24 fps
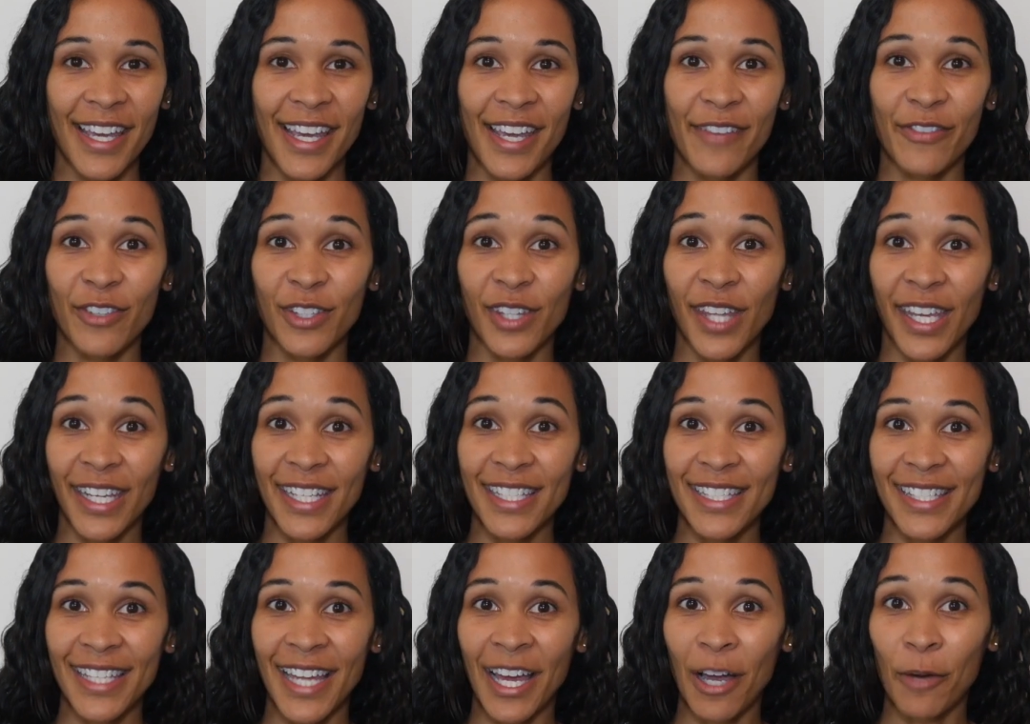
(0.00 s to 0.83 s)
If you'd like
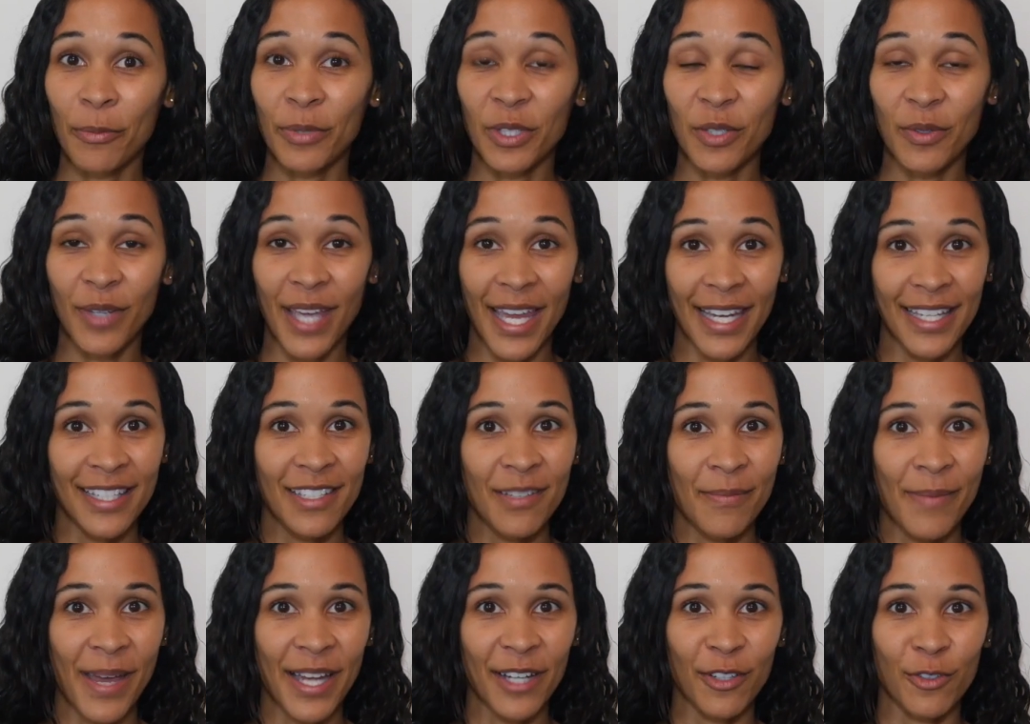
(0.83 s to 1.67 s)
us to help you get
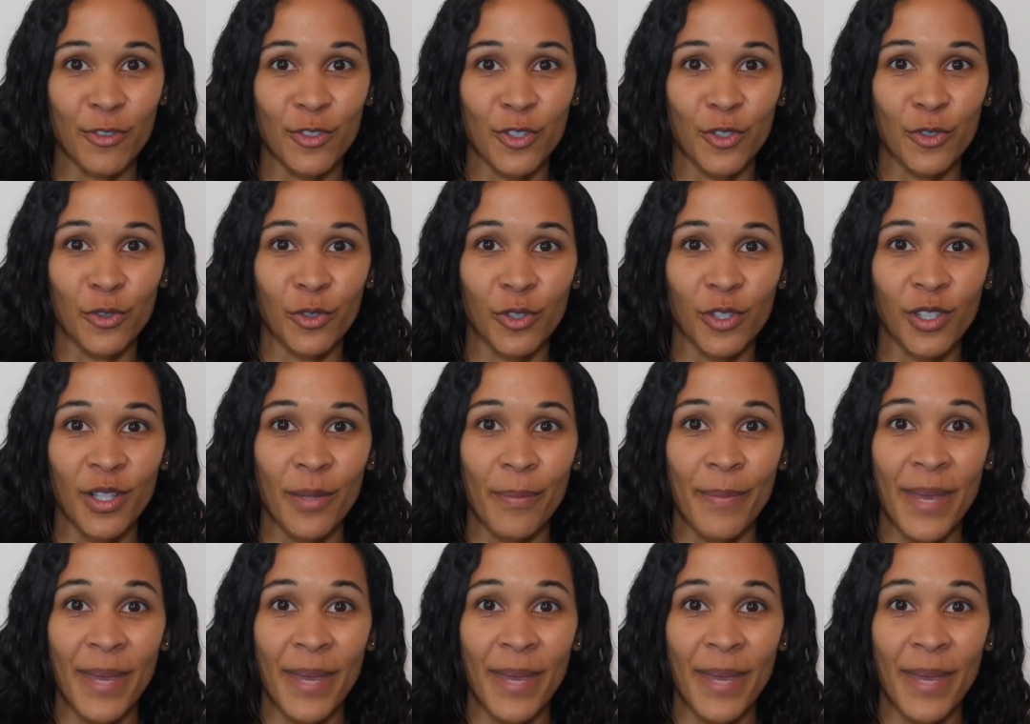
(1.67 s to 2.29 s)
into medical school,